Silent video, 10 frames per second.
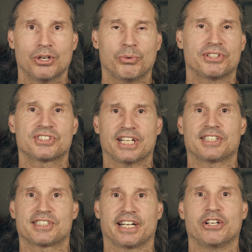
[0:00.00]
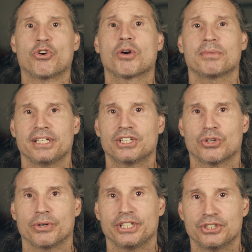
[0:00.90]
with sets that I normally could
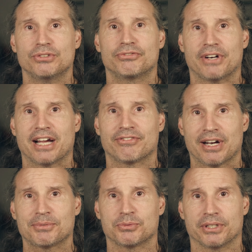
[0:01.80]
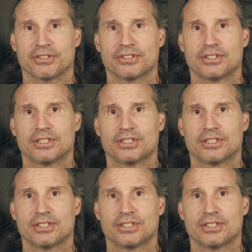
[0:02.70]
only do 5 reps with,